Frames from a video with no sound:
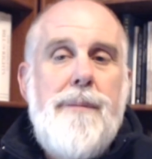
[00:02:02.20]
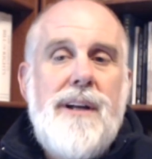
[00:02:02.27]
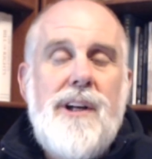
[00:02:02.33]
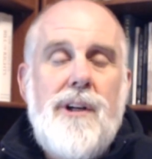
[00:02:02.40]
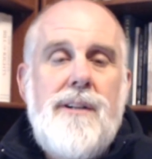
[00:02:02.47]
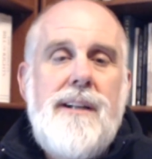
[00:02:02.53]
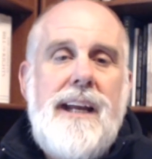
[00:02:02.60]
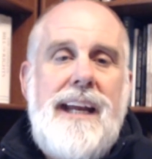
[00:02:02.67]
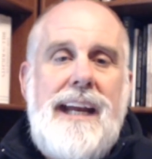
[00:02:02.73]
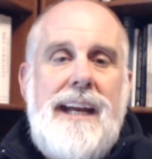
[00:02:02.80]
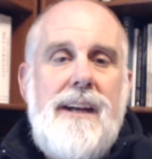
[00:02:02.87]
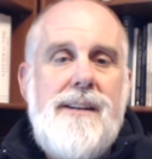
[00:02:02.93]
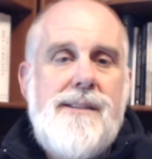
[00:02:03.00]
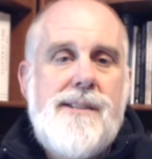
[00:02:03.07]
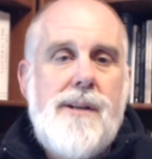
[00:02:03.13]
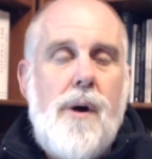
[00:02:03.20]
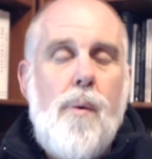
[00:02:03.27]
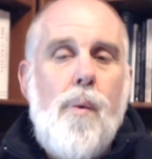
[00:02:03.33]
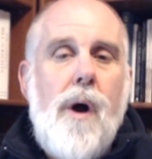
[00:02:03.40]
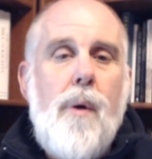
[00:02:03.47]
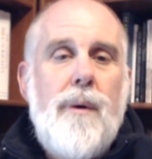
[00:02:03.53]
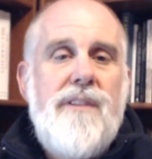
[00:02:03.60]
bill. And so
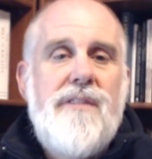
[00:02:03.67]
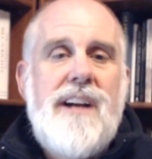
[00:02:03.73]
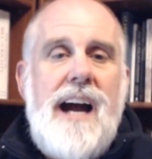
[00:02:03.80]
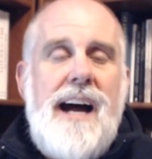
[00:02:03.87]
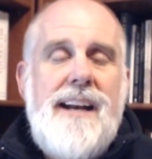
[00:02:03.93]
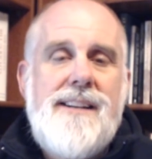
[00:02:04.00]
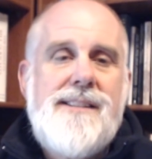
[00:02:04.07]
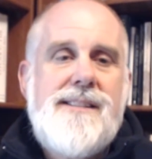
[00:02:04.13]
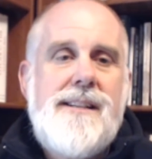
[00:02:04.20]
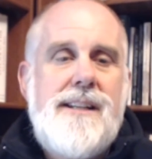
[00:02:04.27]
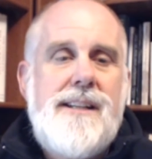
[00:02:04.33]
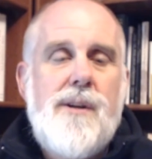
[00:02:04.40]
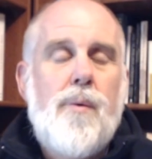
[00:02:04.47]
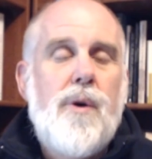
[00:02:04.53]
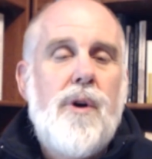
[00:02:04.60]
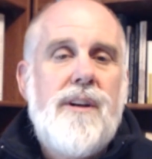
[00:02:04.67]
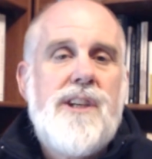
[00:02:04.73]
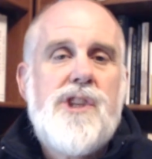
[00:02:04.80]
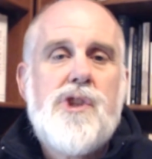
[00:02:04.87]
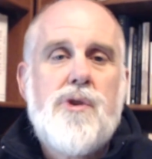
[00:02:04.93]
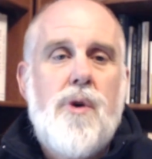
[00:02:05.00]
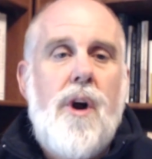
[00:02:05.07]
what we've got is a really
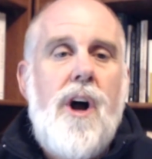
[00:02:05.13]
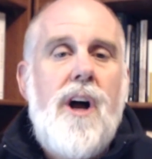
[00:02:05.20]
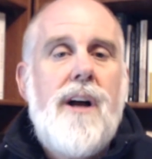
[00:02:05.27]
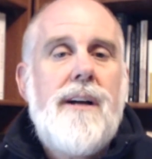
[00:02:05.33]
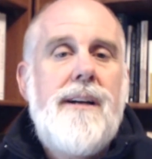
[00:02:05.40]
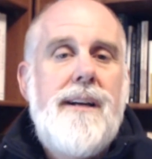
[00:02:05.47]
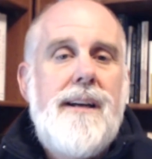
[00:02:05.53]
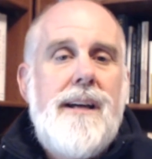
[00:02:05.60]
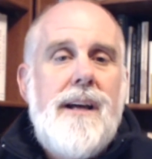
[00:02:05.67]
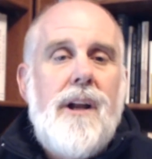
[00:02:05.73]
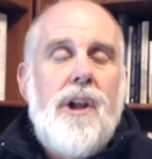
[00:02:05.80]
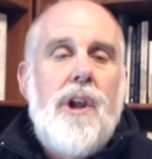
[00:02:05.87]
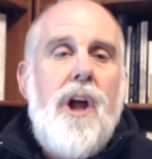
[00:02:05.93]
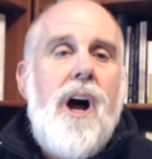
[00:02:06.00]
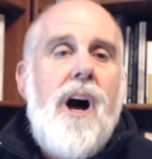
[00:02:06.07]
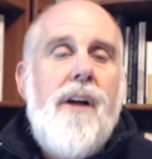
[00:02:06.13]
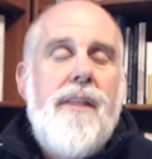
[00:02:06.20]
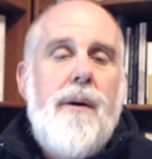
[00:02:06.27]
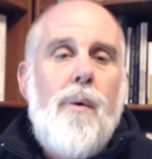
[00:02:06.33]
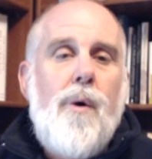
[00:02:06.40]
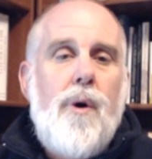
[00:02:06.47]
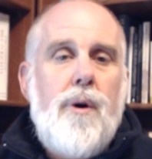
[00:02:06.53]
strong law
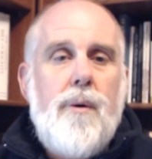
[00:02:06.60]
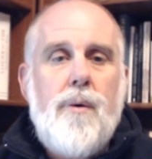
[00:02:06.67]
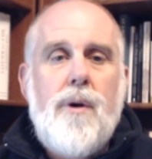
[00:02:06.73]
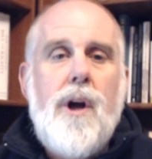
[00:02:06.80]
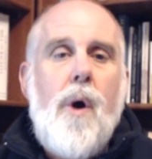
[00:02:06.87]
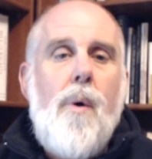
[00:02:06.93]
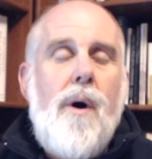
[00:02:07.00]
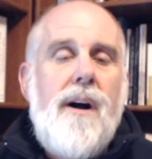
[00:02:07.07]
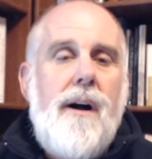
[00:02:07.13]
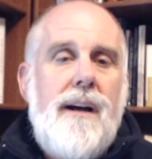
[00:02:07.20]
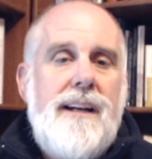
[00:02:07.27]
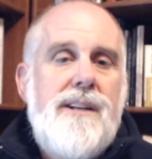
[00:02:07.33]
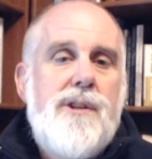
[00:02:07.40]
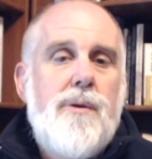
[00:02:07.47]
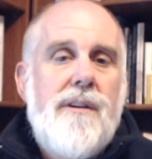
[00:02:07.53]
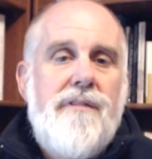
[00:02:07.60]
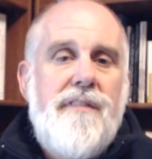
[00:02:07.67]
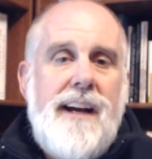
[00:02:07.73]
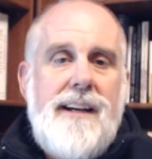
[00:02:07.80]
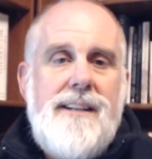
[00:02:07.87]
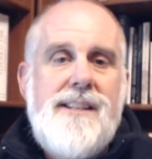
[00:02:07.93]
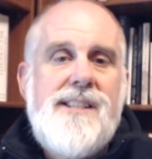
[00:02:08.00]
that will go on into
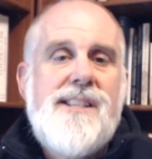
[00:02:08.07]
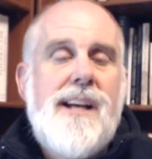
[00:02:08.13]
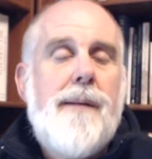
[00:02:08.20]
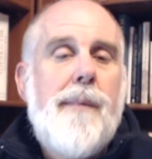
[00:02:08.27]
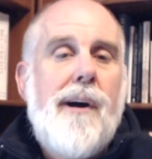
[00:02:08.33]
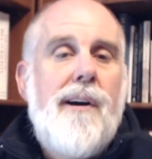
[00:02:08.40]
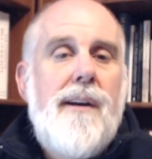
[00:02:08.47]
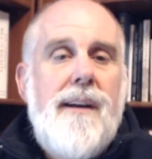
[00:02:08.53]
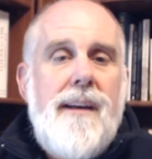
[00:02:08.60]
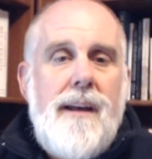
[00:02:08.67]
effect this summer,